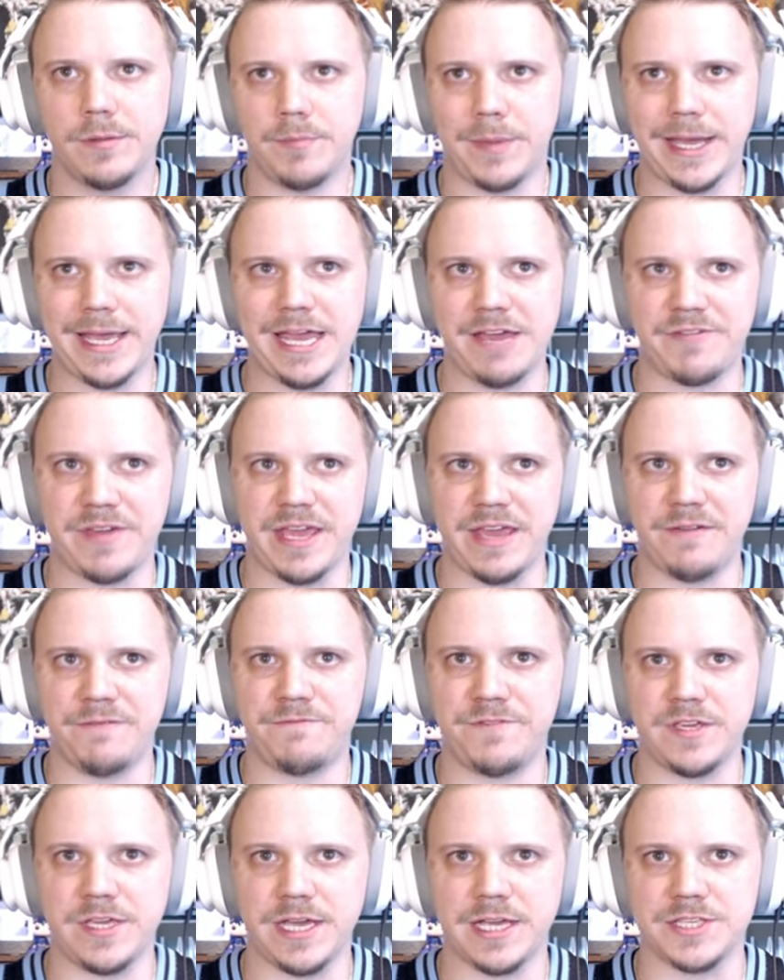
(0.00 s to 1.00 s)
Might have
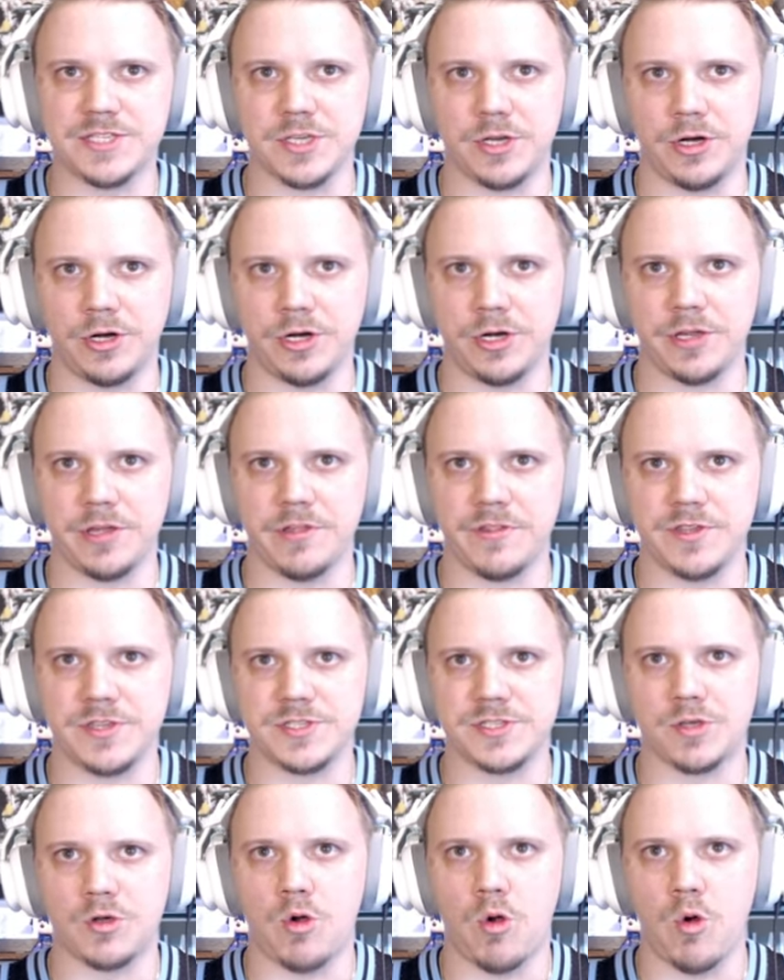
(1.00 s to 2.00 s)
MVS on
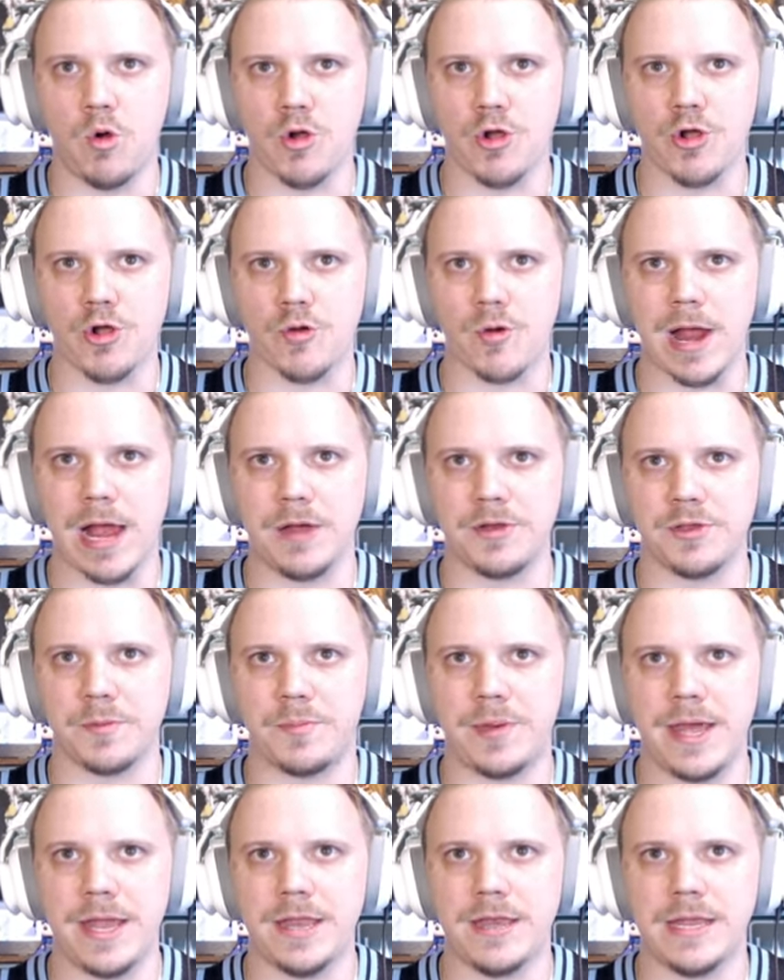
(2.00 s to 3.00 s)
this corner route,
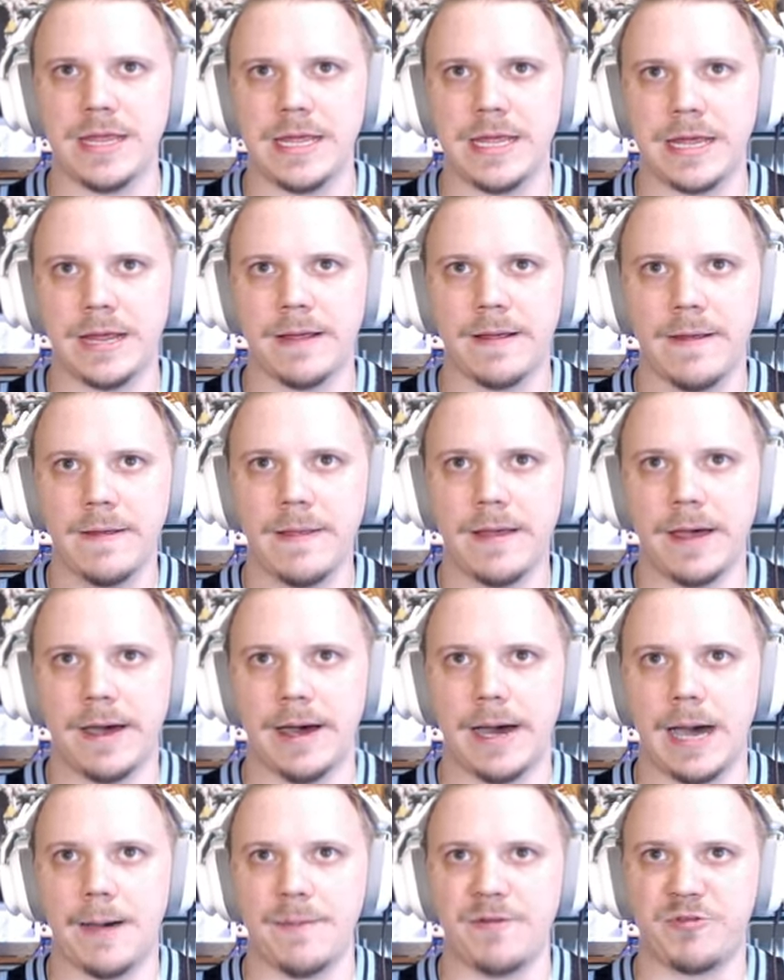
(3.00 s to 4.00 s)
depending.
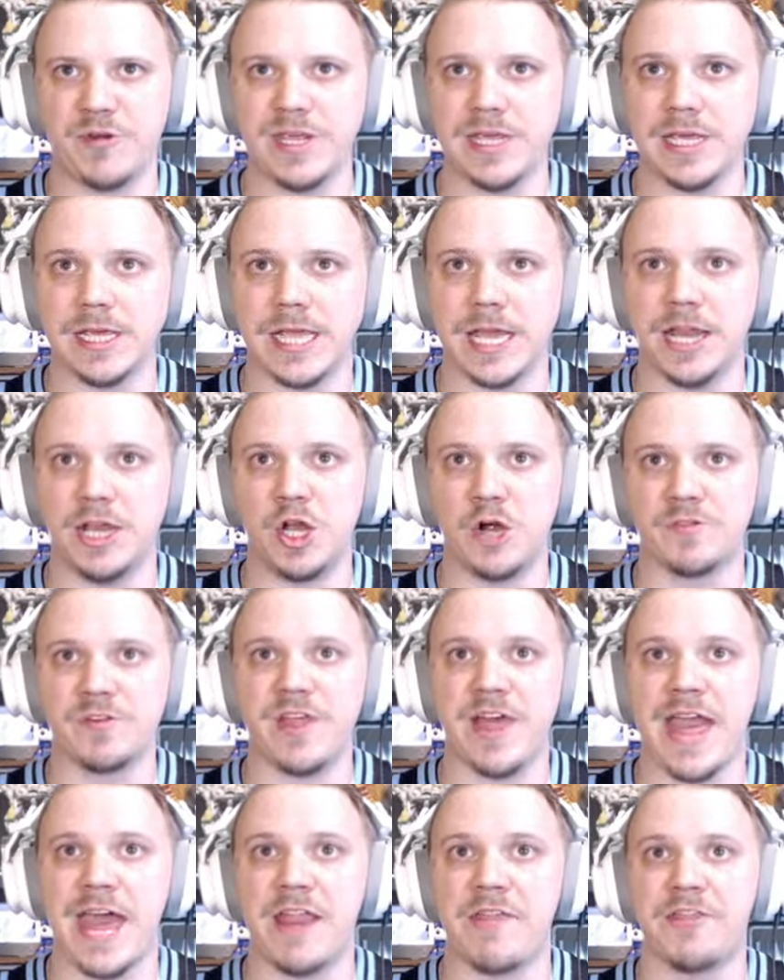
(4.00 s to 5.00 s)
Um, if we can get it over
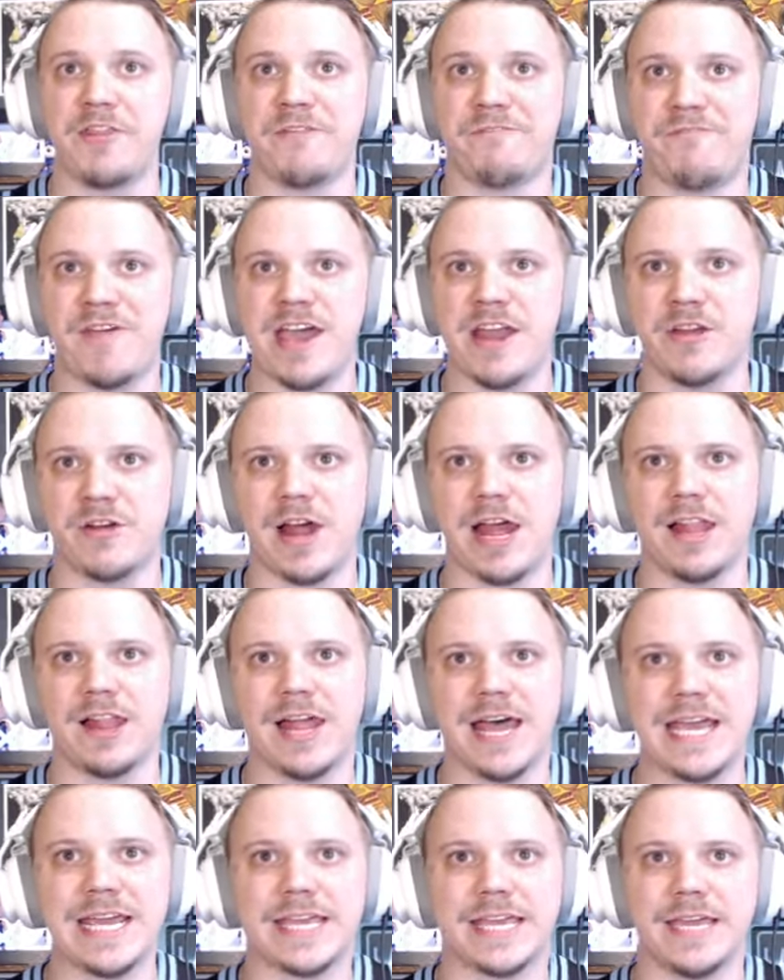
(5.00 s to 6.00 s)
the head of the defender, I
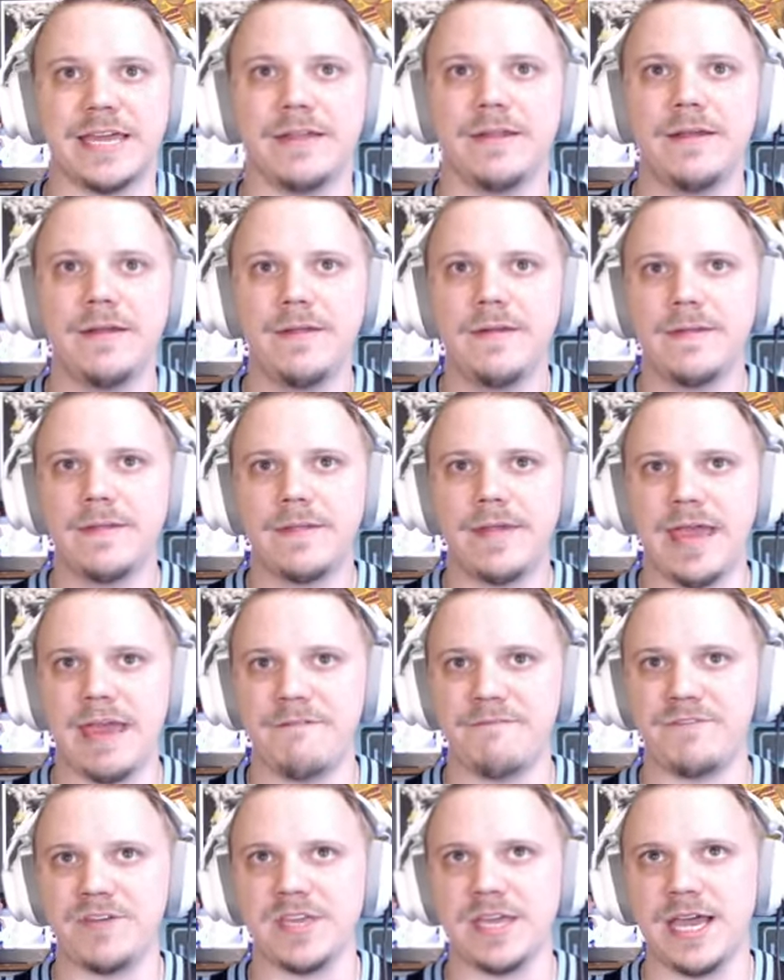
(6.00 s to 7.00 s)
like it.
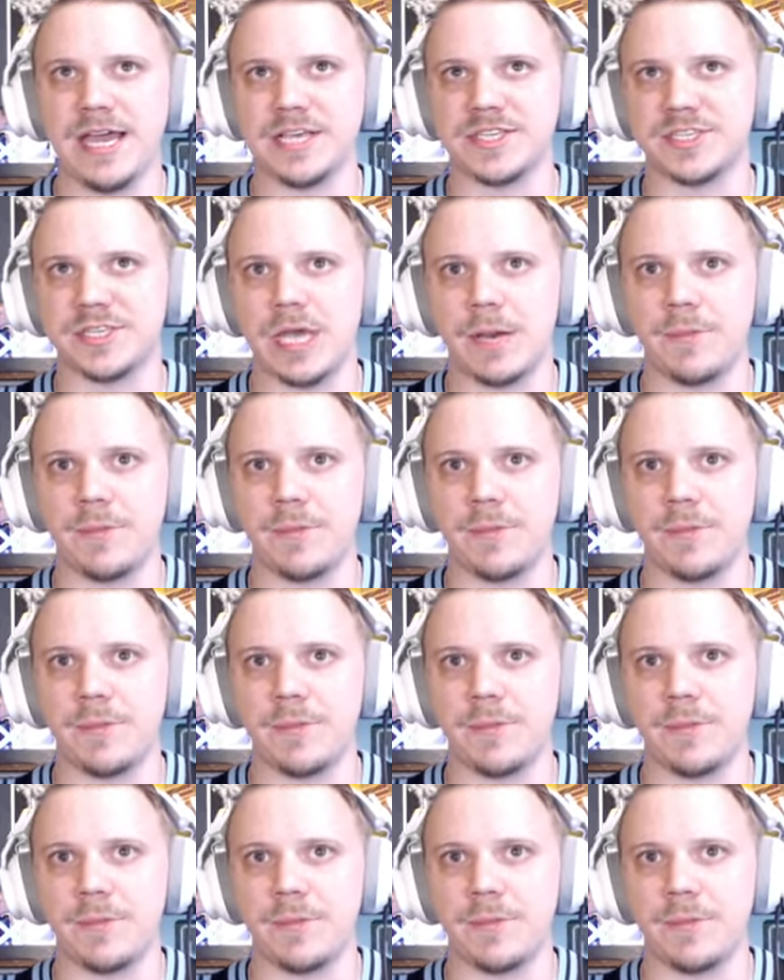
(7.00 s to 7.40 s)
MVS